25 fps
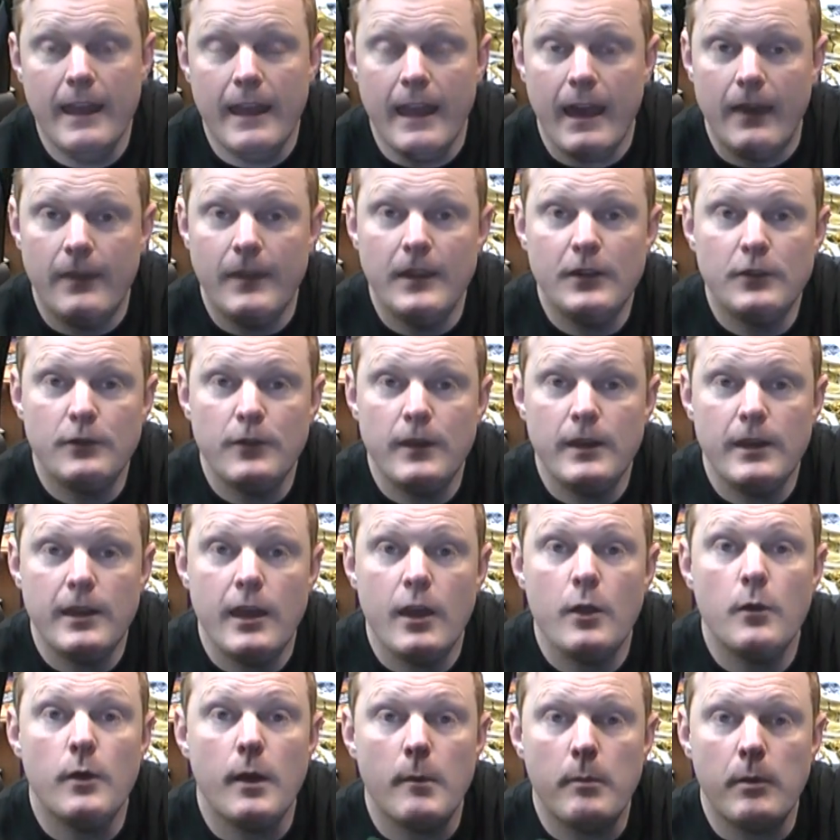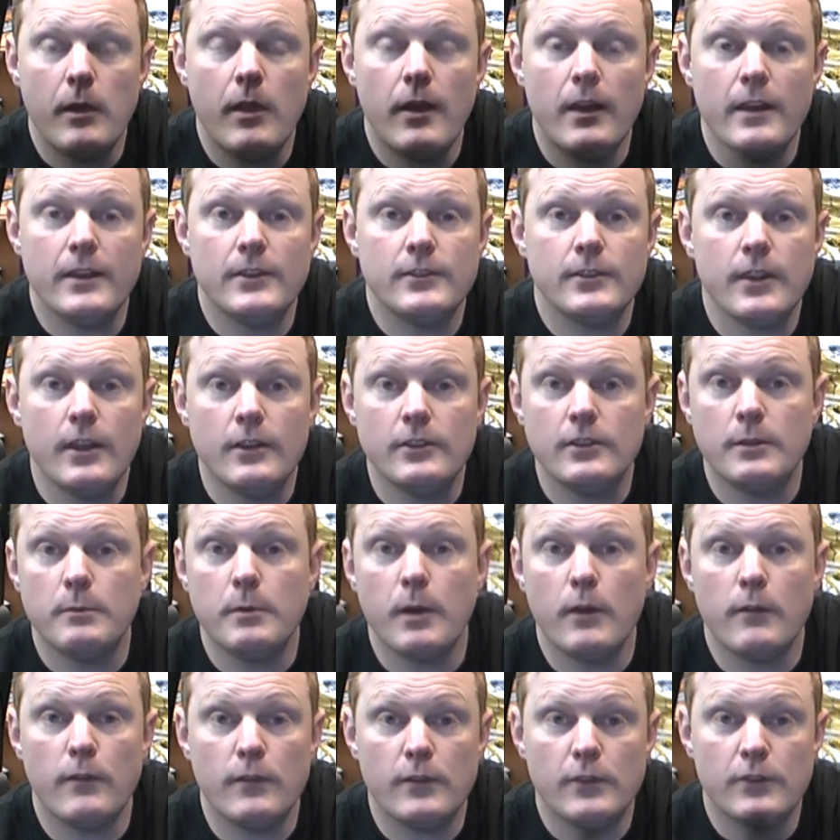And this video applies to
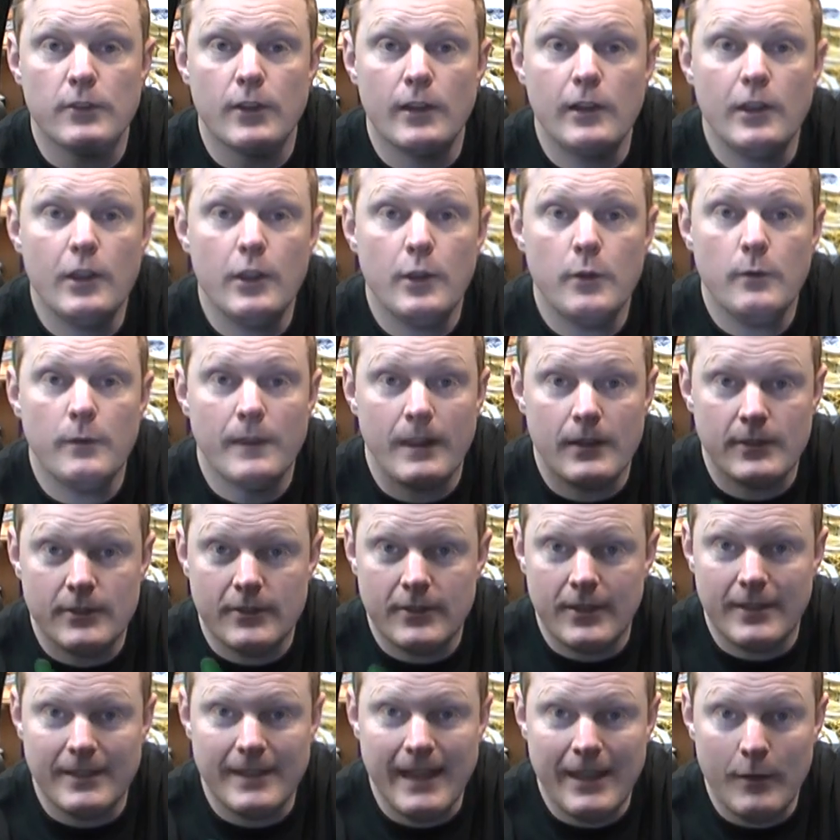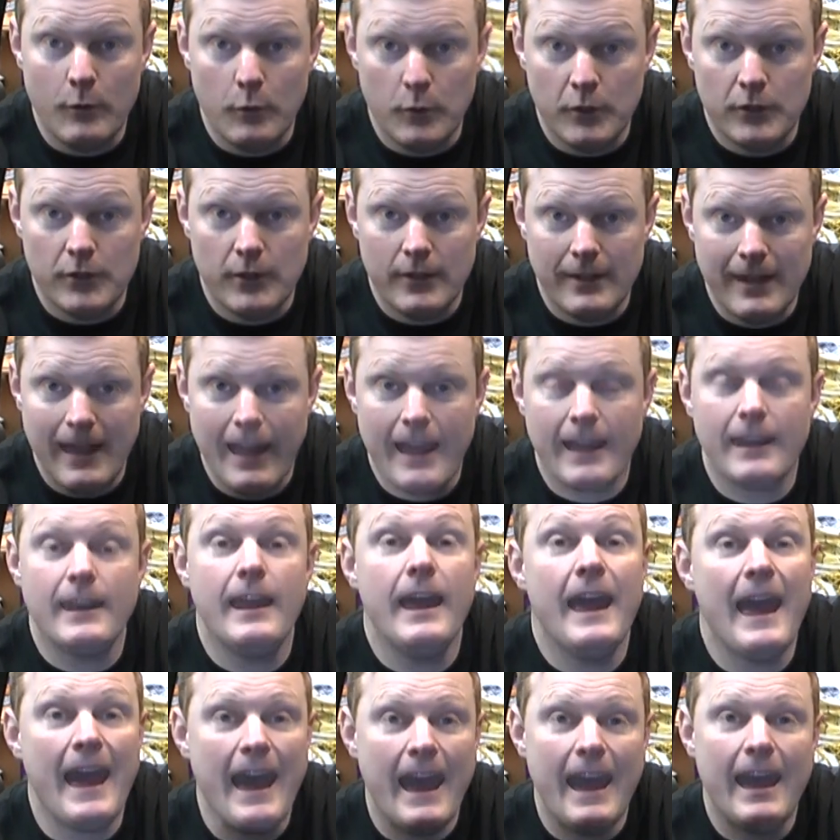both Saloon, that's Sedan,
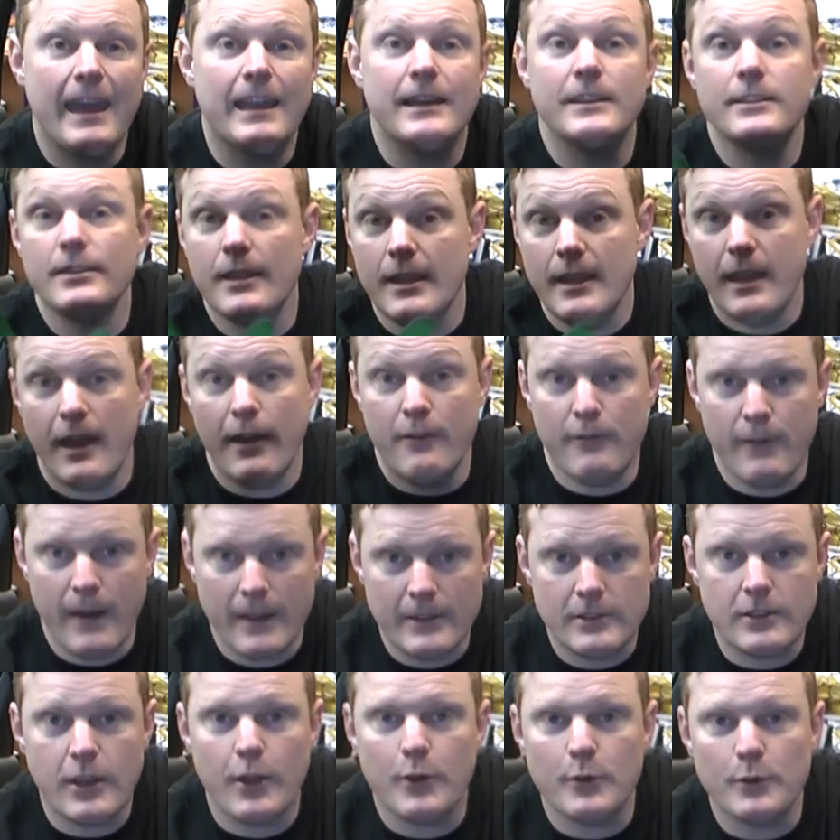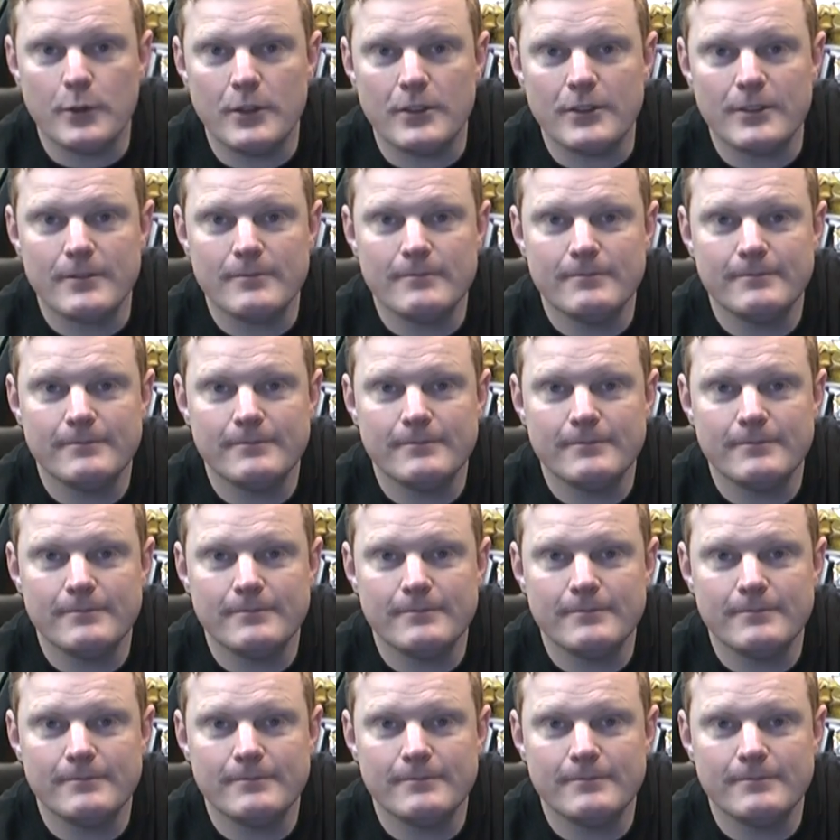and Avant owners.